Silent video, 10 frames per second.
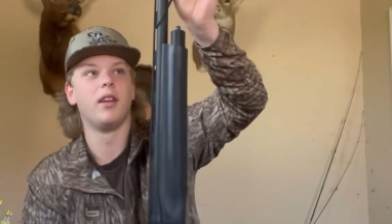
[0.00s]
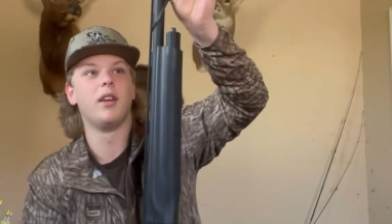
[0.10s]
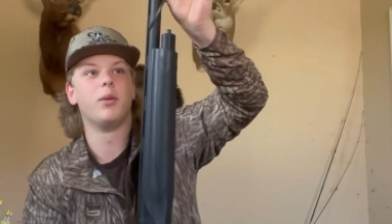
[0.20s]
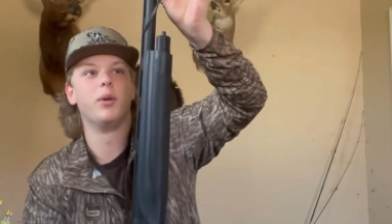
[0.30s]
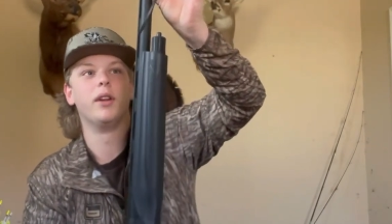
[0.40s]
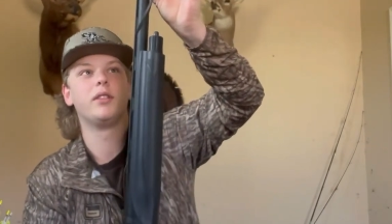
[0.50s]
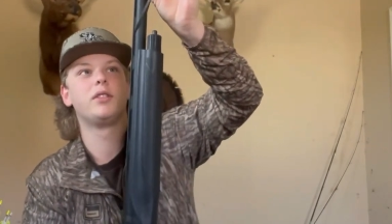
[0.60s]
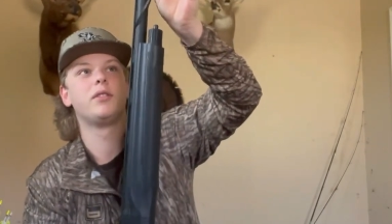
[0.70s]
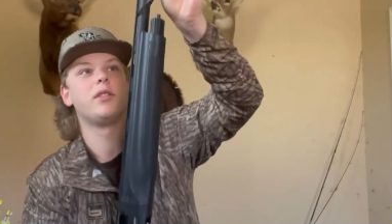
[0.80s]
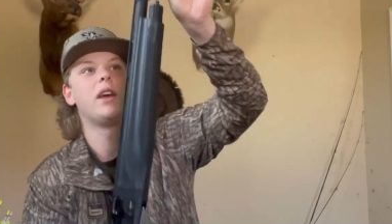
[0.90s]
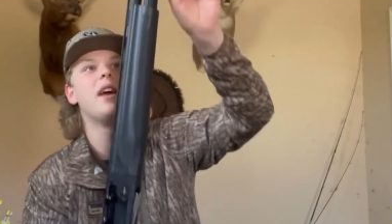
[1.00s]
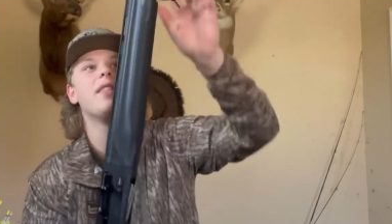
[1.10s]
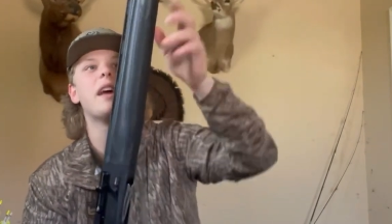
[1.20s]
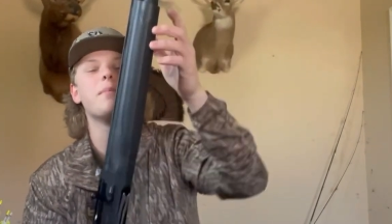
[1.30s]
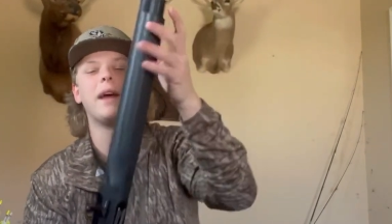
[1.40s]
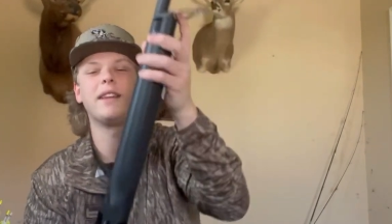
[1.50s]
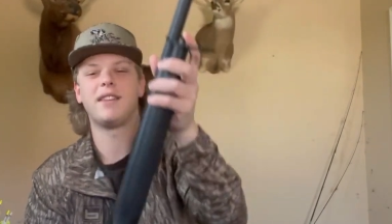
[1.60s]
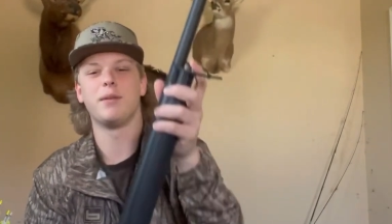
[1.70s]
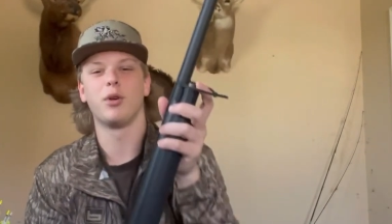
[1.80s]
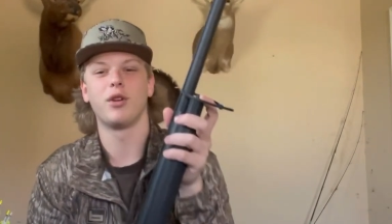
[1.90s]
which they make
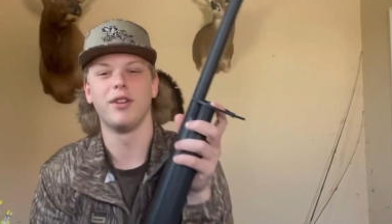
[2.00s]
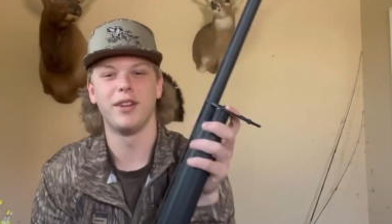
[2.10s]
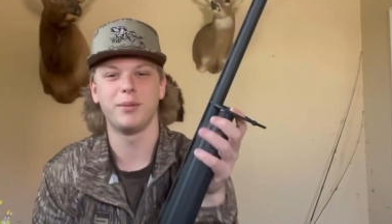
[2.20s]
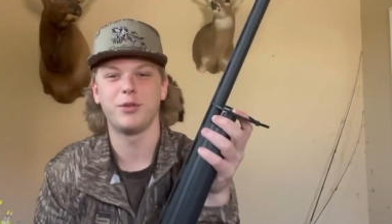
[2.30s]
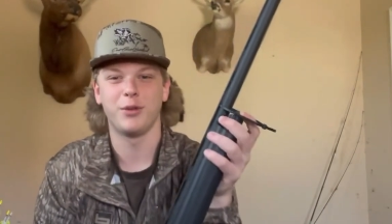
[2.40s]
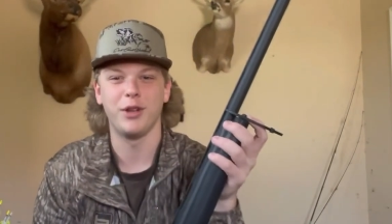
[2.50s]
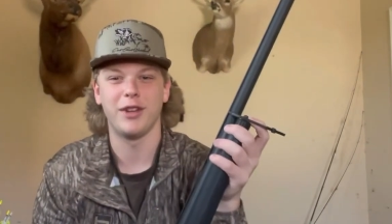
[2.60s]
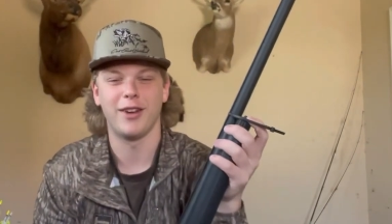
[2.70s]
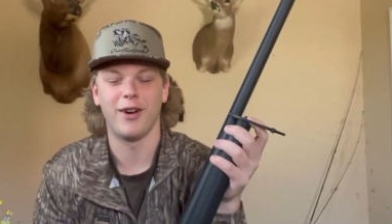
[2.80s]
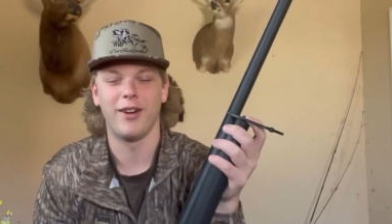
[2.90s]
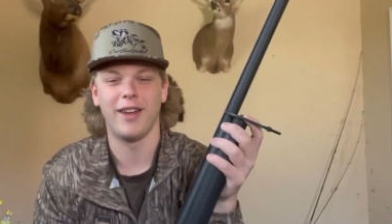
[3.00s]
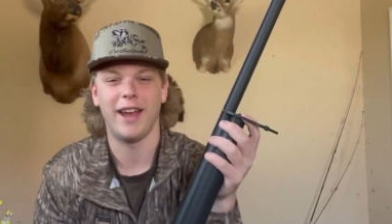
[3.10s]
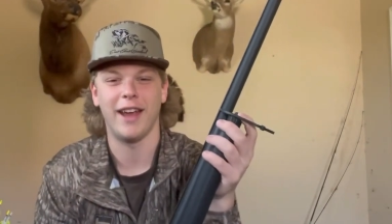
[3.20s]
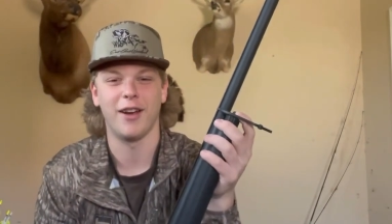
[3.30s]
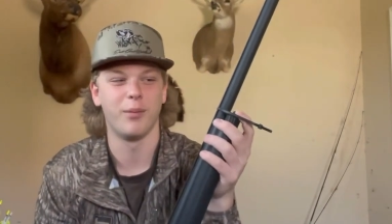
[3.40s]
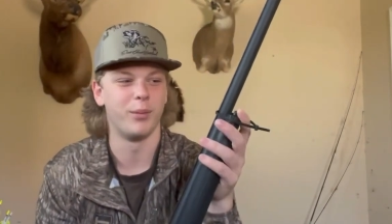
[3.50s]
timber clips where you can hang them,